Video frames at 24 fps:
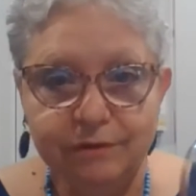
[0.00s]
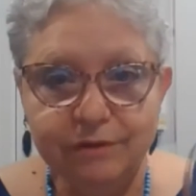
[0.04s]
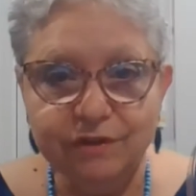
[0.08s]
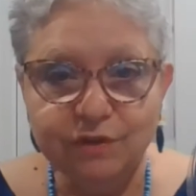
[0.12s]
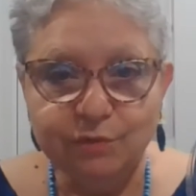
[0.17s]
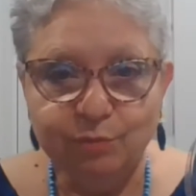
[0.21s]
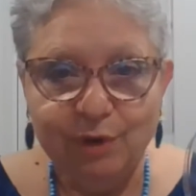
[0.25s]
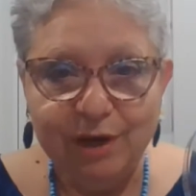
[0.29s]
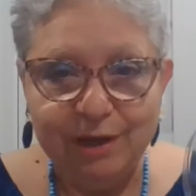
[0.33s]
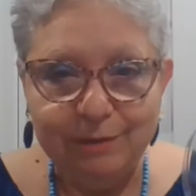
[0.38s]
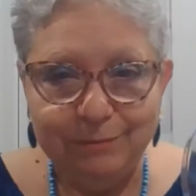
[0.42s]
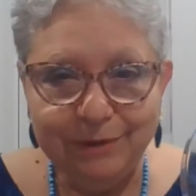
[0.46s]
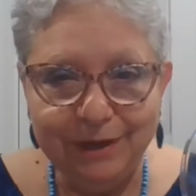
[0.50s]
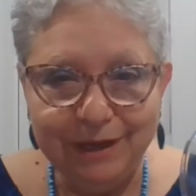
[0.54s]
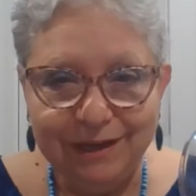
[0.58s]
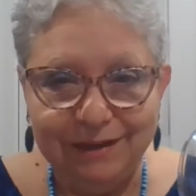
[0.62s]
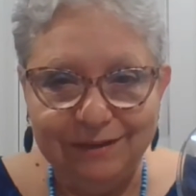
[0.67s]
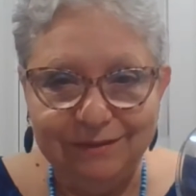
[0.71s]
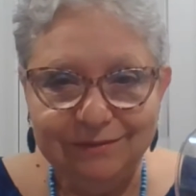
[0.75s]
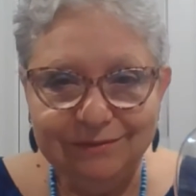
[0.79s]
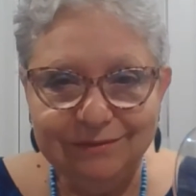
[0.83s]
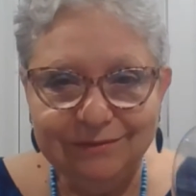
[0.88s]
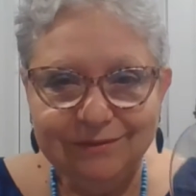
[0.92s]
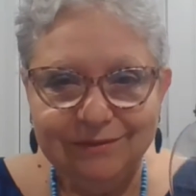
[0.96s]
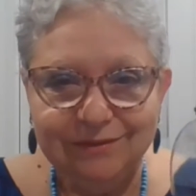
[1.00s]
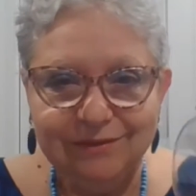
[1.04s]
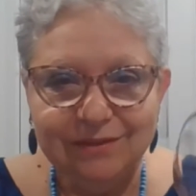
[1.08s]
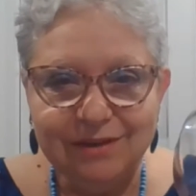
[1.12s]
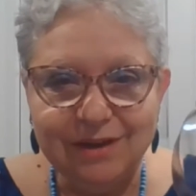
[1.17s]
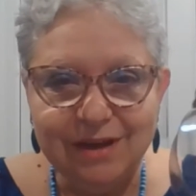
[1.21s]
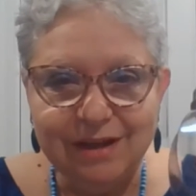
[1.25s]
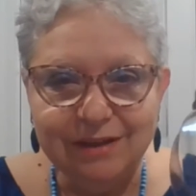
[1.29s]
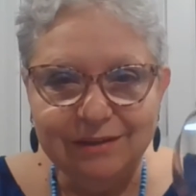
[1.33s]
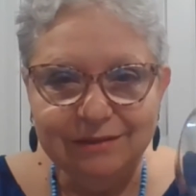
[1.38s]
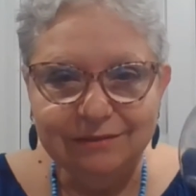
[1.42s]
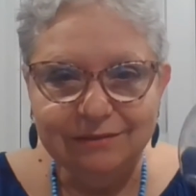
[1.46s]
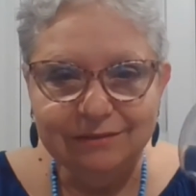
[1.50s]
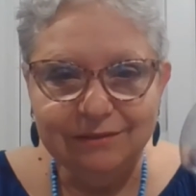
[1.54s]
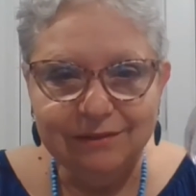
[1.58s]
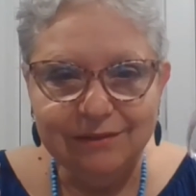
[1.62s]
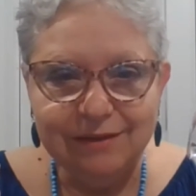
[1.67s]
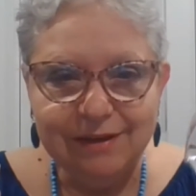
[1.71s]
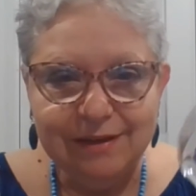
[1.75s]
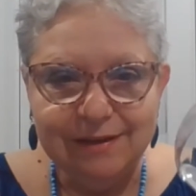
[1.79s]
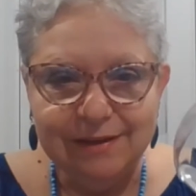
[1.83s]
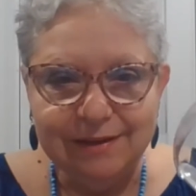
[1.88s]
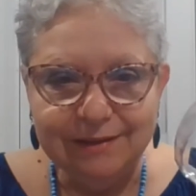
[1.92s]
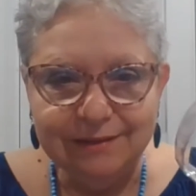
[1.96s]
the spray paint
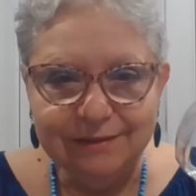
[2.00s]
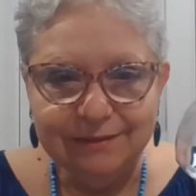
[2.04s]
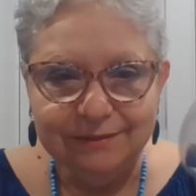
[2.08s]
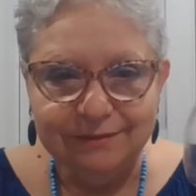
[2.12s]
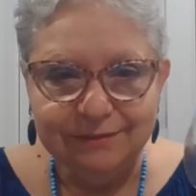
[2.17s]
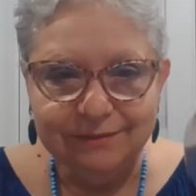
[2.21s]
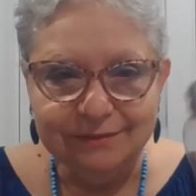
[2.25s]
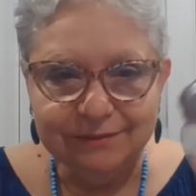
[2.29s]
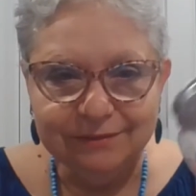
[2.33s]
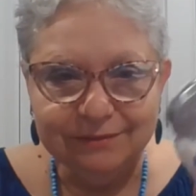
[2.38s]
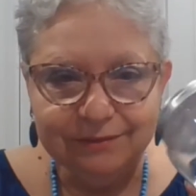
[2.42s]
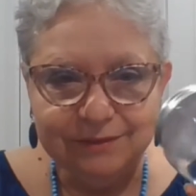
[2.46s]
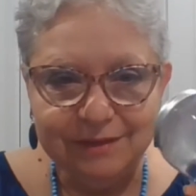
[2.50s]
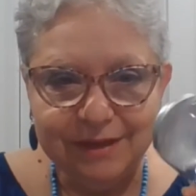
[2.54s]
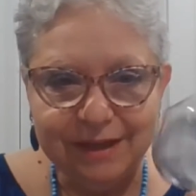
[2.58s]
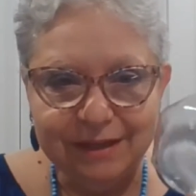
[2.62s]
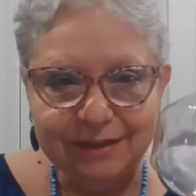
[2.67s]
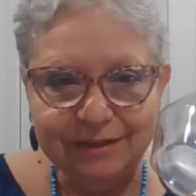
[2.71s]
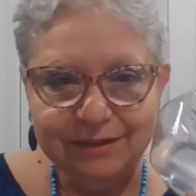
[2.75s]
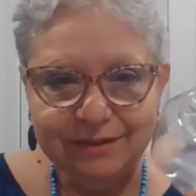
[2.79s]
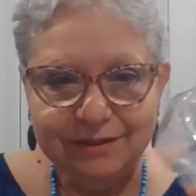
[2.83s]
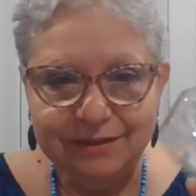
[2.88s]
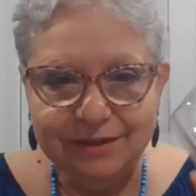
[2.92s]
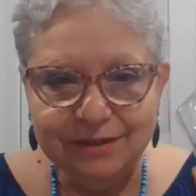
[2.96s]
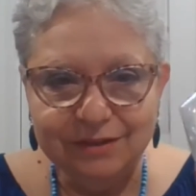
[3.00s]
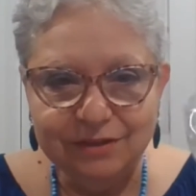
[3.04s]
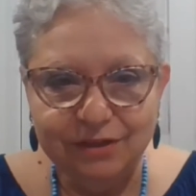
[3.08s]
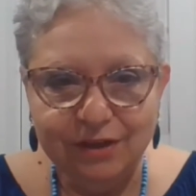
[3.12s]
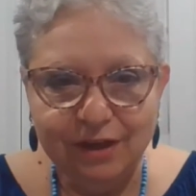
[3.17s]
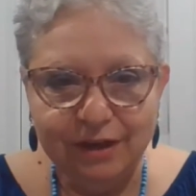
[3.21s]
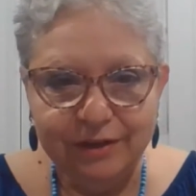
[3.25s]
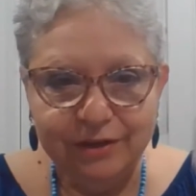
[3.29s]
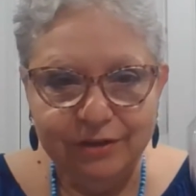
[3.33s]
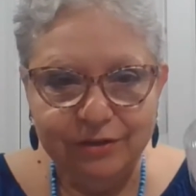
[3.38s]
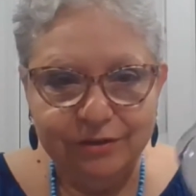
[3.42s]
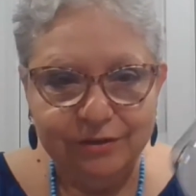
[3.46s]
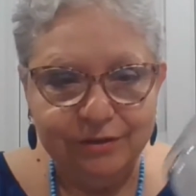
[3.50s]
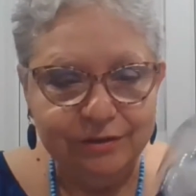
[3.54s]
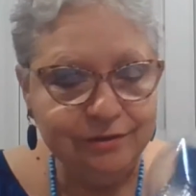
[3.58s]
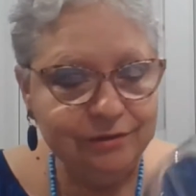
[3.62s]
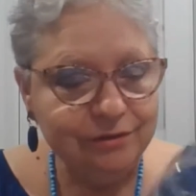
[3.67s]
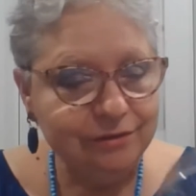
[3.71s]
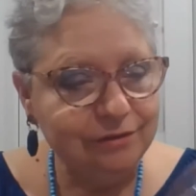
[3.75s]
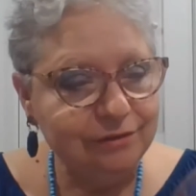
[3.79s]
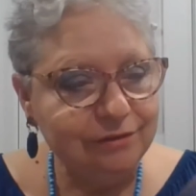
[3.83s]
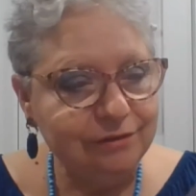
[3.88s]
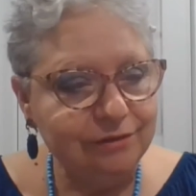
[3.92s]
and get this entire